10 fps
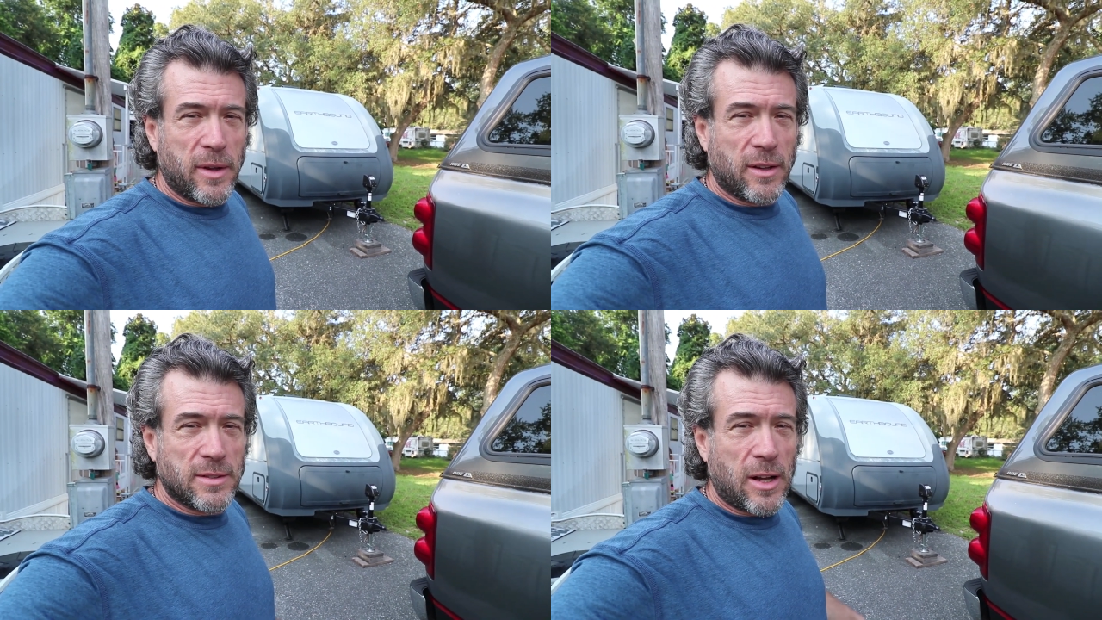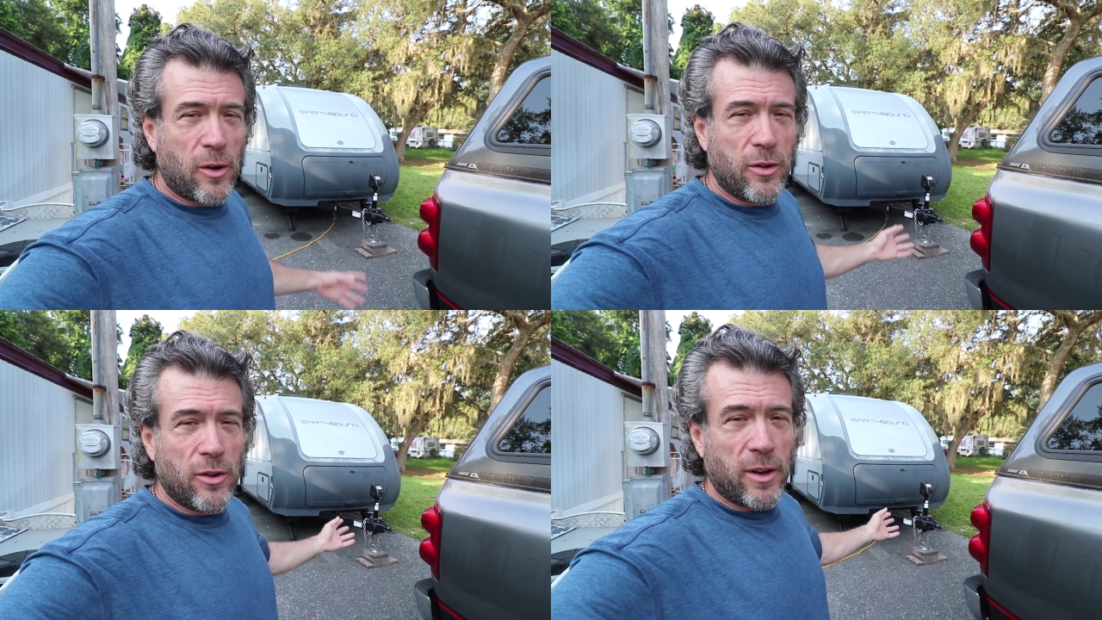Because how
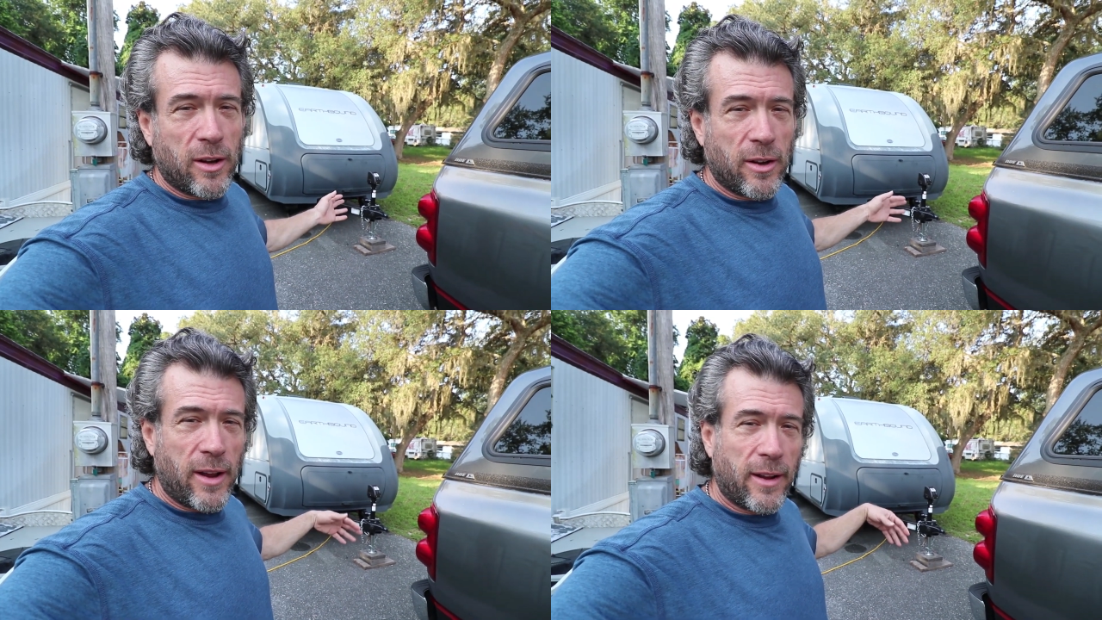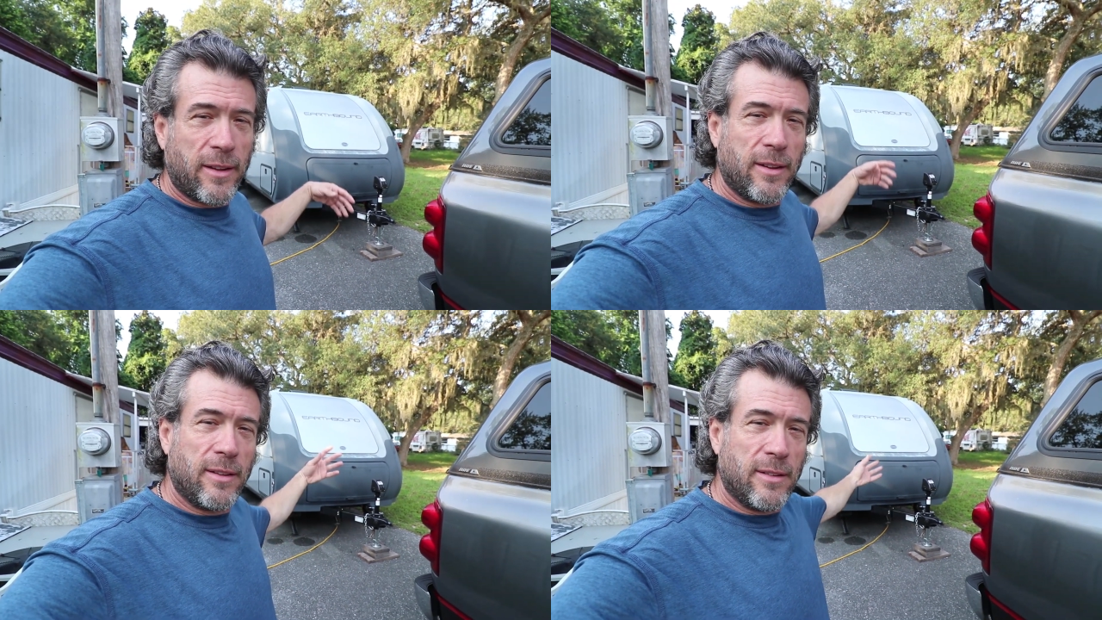are you going to
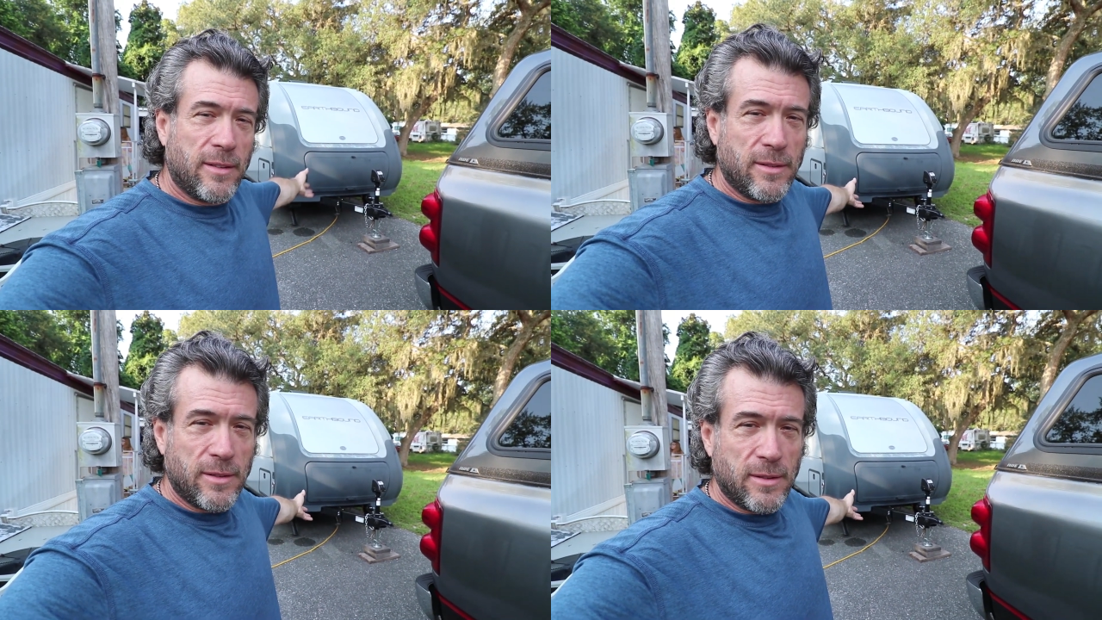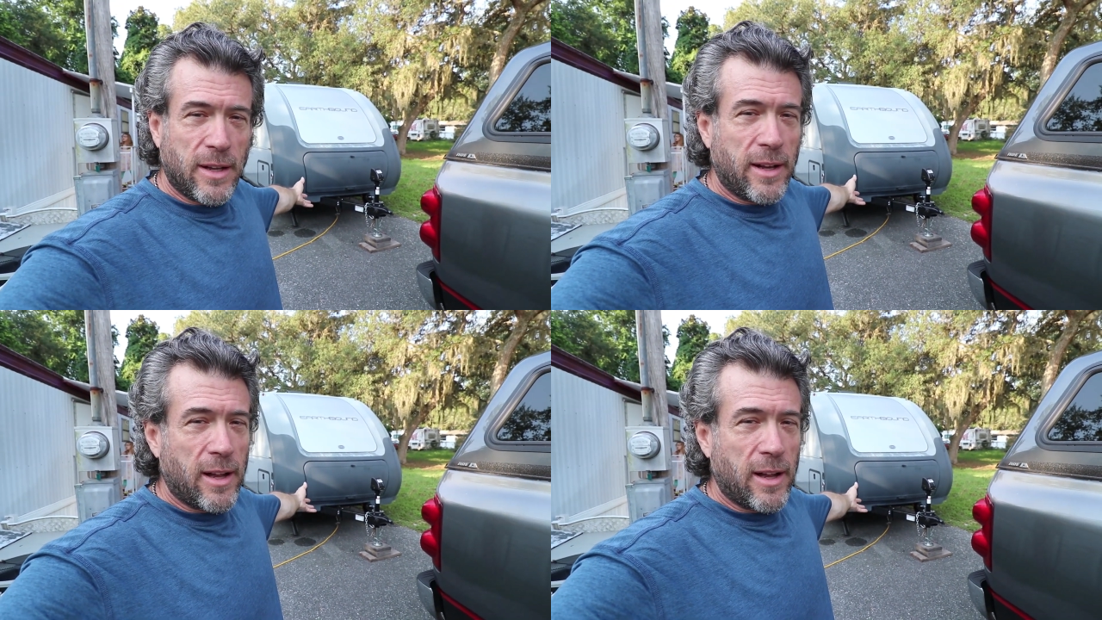connect any